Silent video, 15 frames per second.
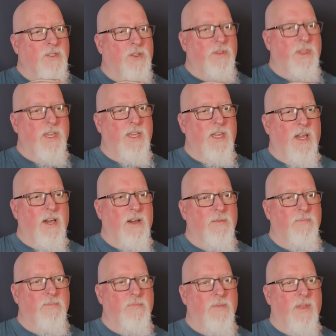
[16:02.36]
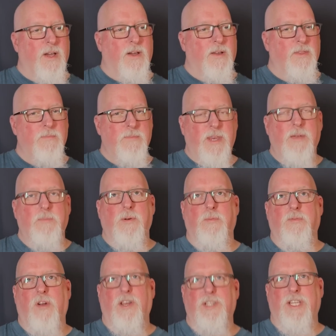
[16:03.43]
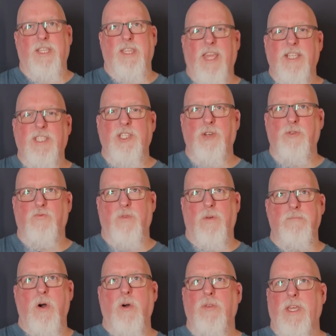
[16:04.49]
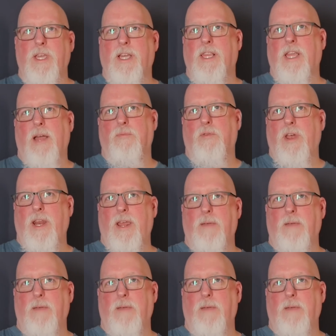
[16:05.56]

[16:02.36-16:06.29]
so the uh, uh, the medieval project lets you remotely collaborate